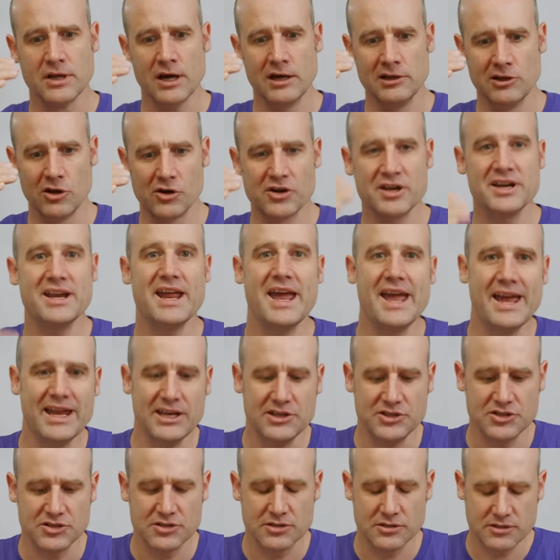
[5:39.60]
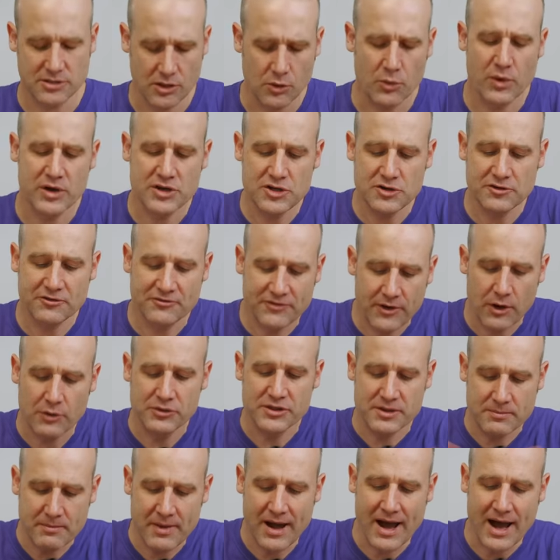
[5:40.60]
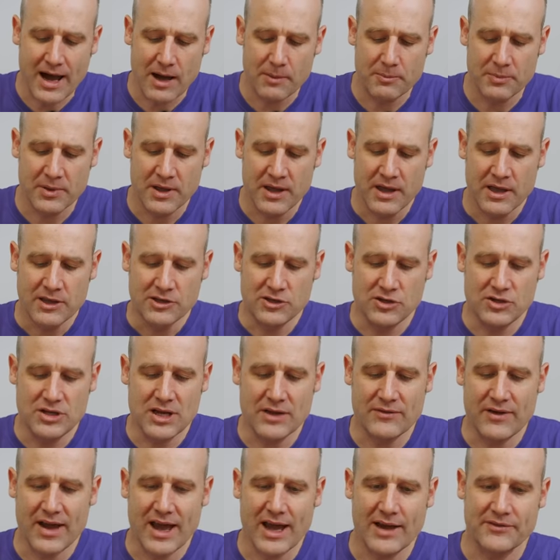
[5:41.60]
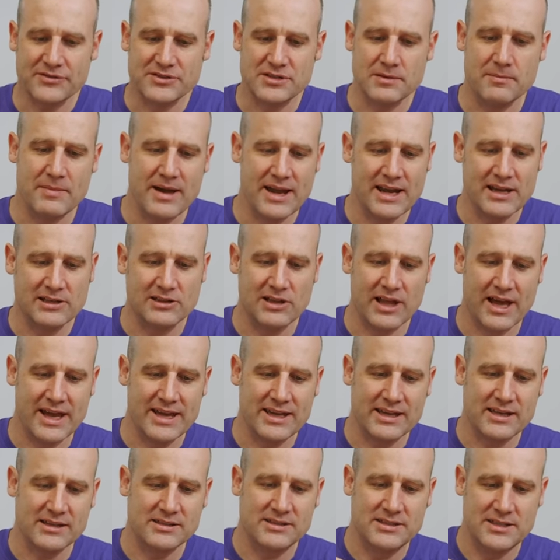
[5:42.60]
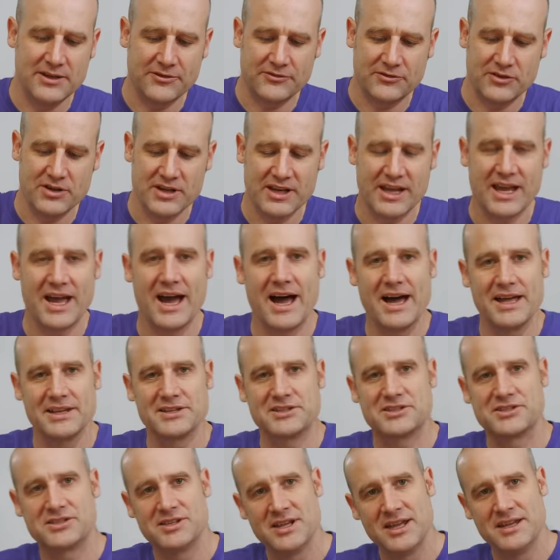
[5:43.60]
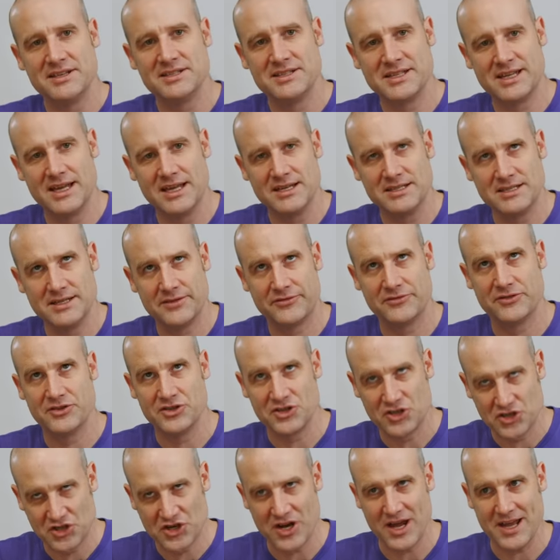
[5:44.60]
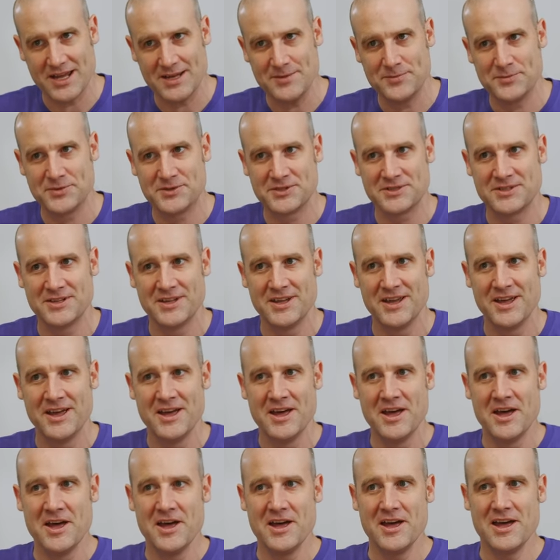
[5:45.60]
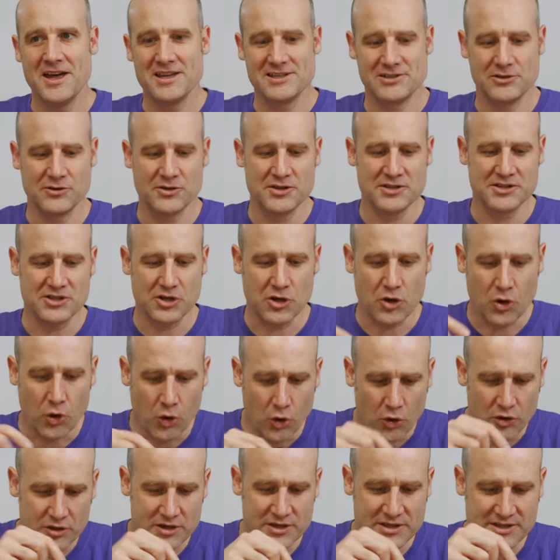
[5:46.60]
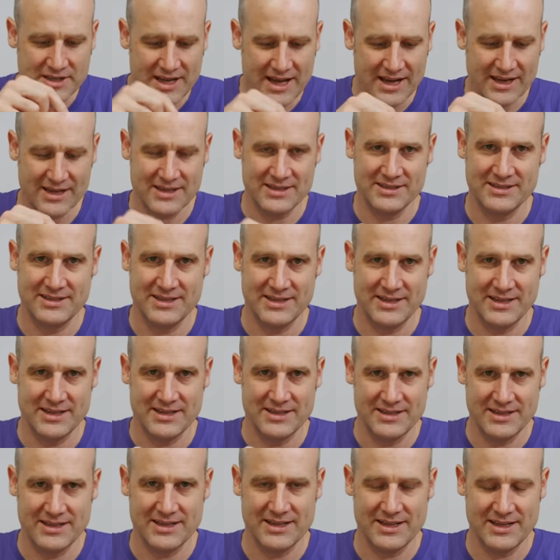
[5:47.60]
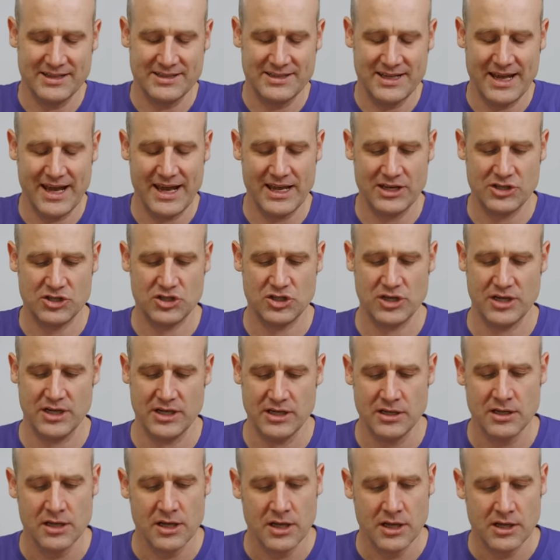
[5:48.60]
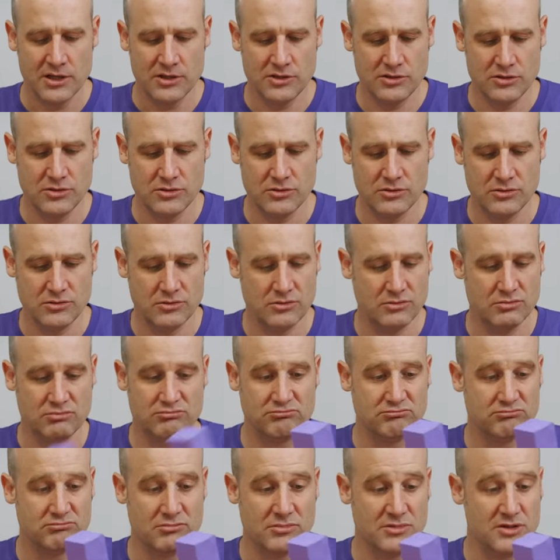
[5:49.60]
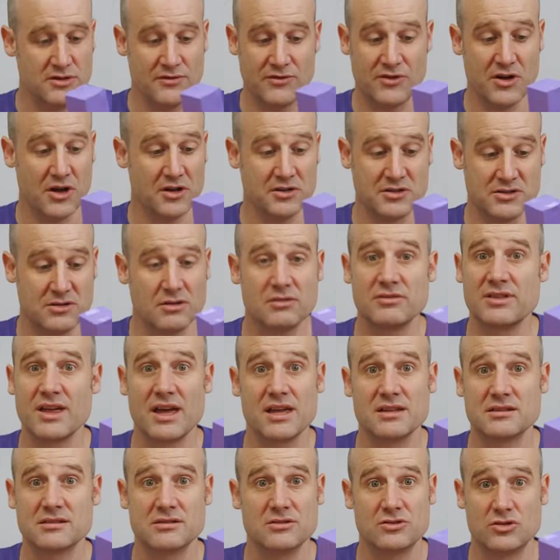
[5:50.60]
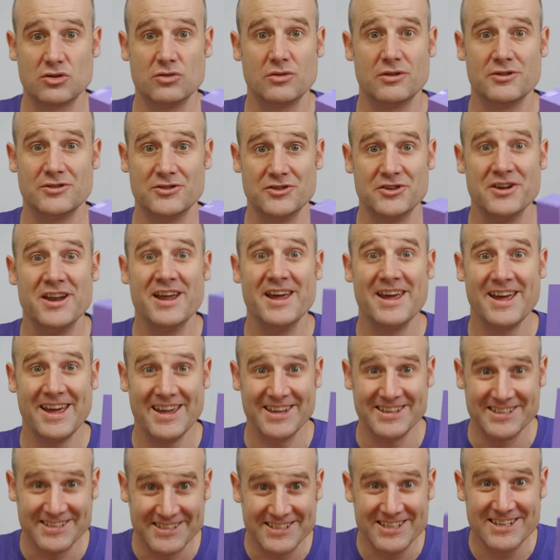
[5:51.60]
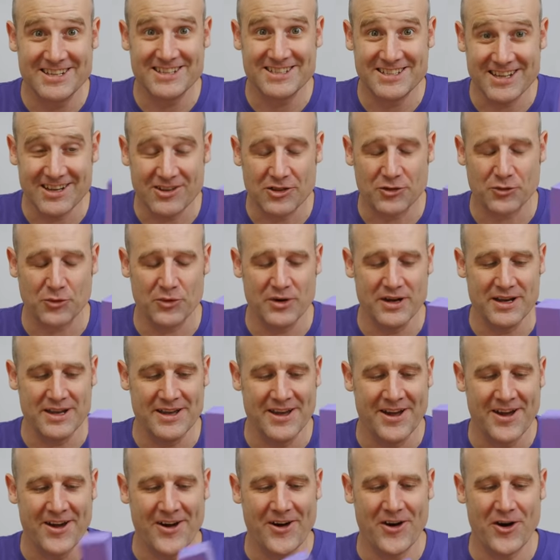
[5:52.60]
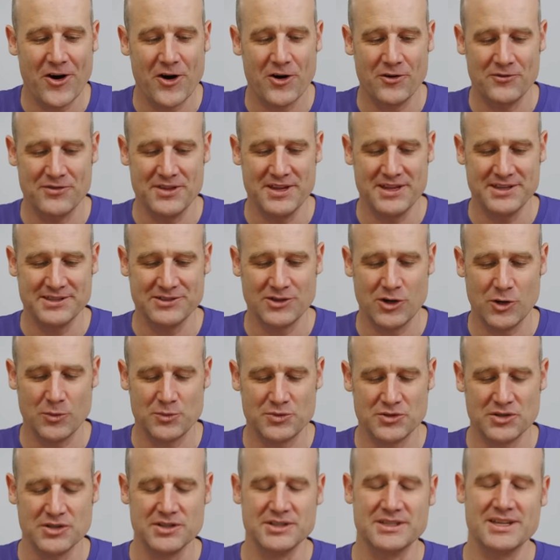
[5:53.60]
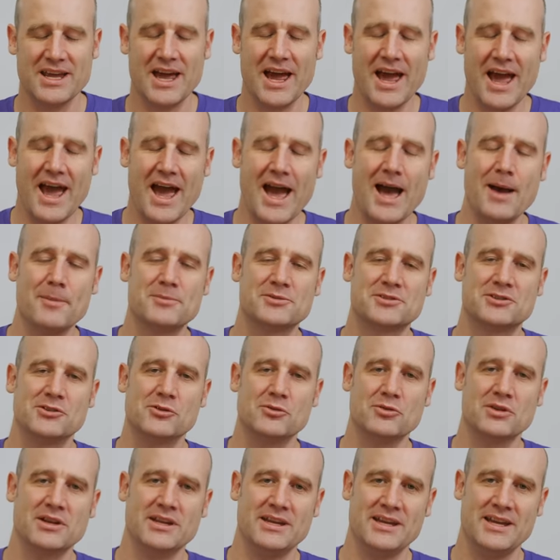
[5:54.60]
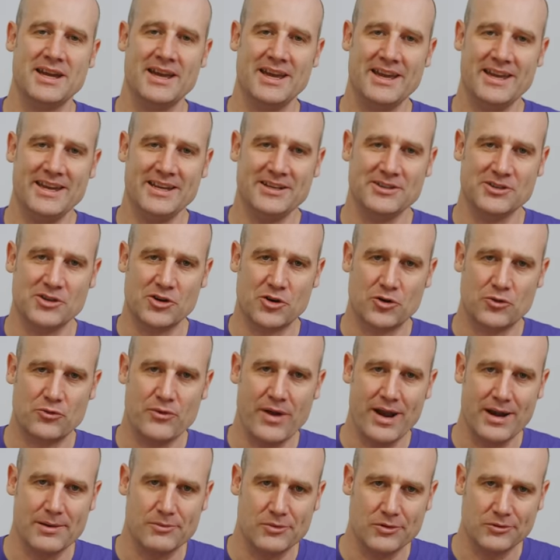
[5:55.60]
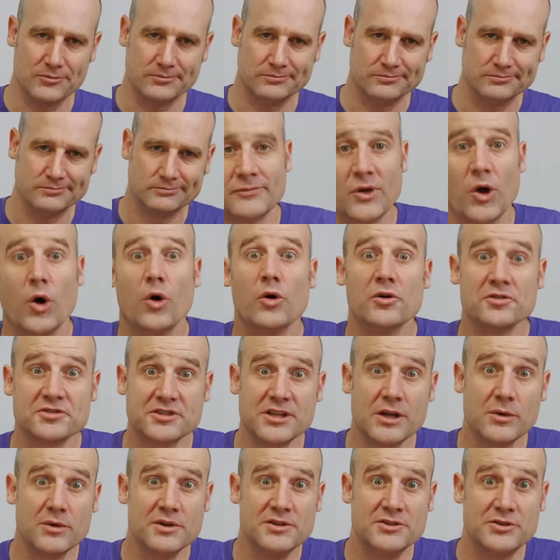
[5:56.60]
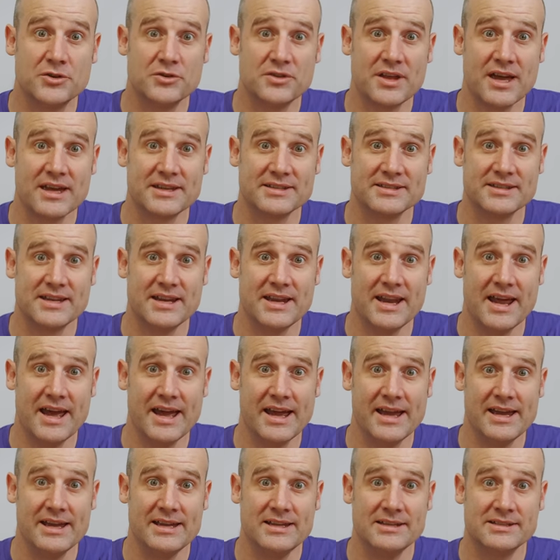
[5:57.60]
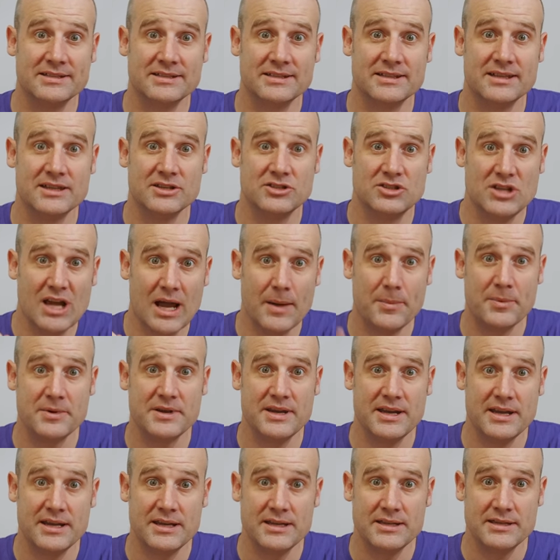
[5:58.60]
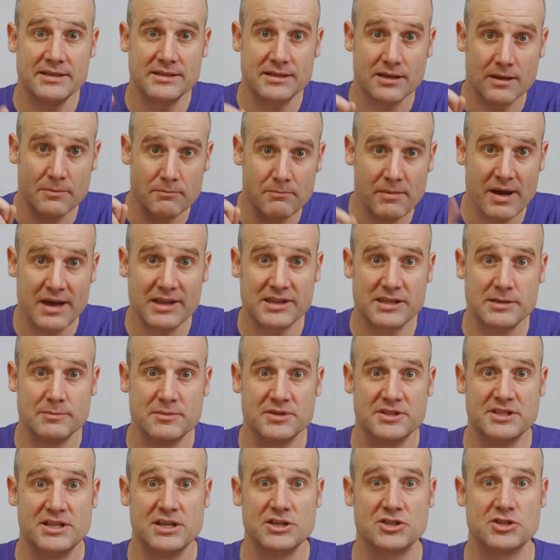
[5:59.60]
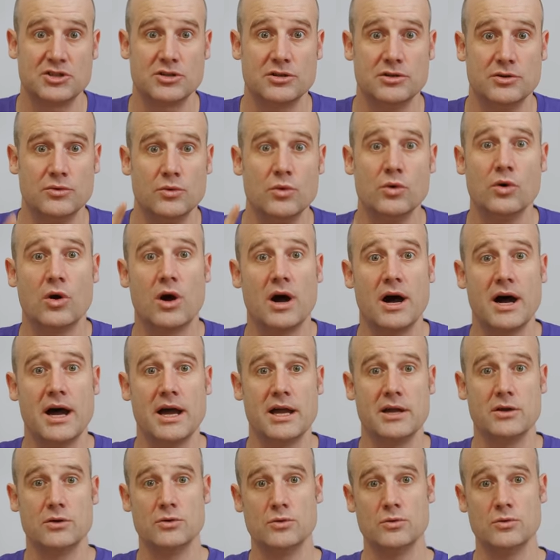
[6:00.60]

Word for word: along an edge. So when you fold them up, you never have to make like different cuts to get different shapes. As long as the corners aren't considered attaching, you, you've got 2,263 of these options. Absolutely incredible. Also in 2008, the Japanese mathematician Ryuhei